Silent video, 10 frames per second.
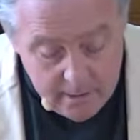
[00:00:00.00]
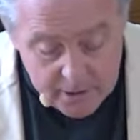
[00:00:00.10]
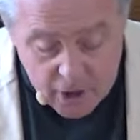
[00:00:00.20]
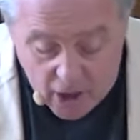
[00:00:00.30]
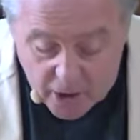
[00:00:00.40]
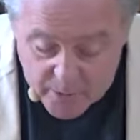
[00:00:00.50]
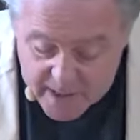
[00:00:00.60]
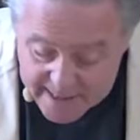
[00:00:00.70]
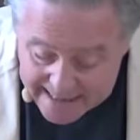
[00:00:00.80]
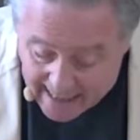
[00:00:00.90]
Darkness
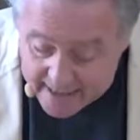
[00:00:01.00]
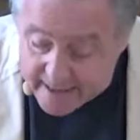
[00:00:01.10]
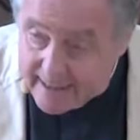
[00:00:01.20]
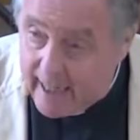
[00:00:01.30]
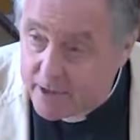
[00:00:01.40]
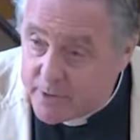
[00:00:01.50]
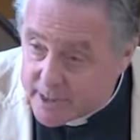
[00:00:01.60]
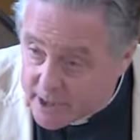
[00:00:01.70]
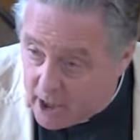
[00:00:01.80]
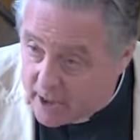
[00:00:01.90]
was light and light was
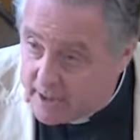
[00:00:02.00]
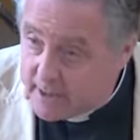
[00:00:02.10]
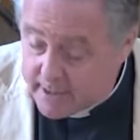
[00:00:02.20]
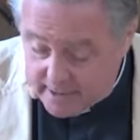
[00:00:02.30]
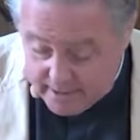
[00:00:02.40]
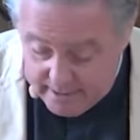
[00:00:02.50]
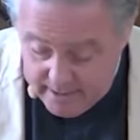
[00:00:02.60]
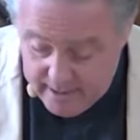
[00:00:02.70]
darkness.